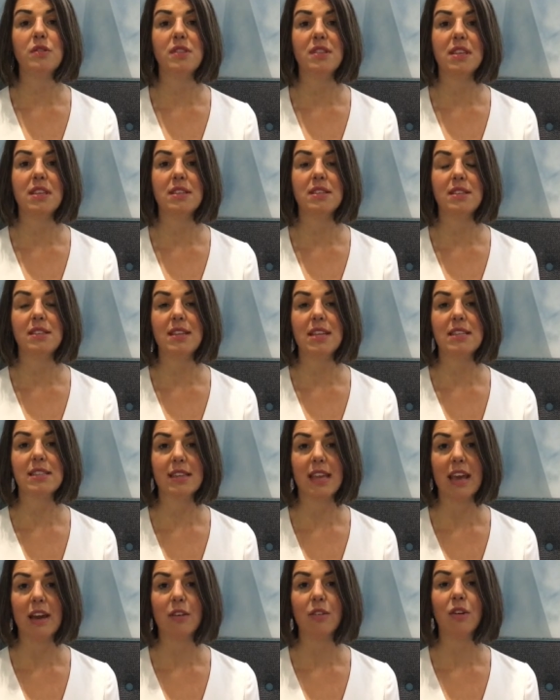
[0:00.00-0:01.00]
this
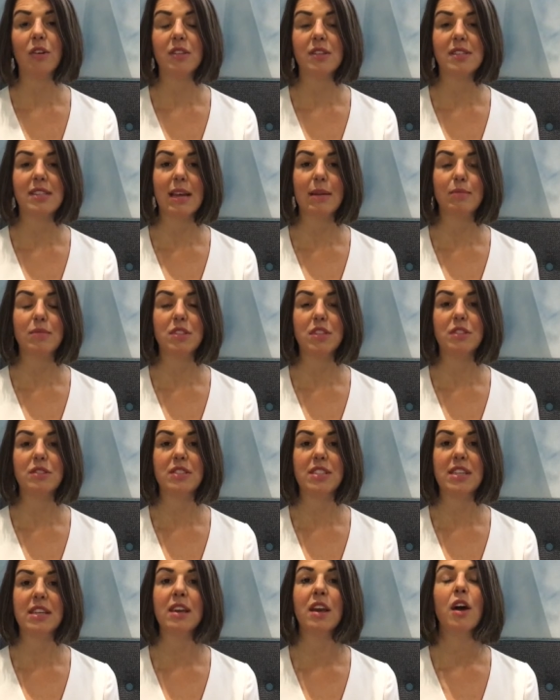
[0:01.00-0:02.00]
discount on stamp
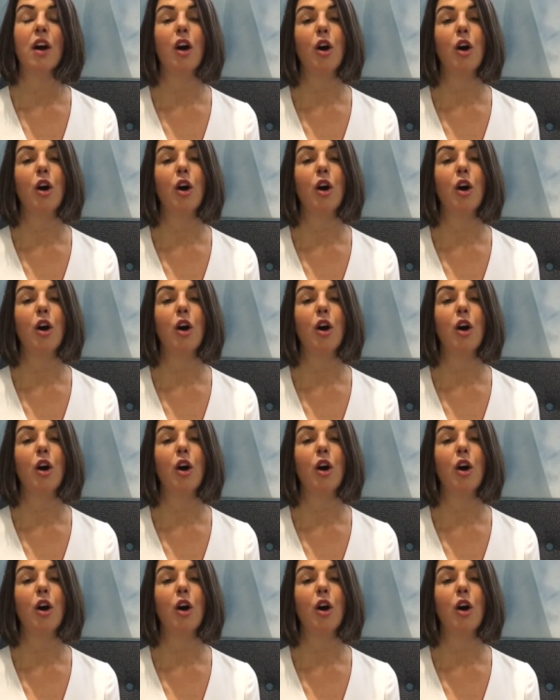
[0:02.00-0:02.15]
duty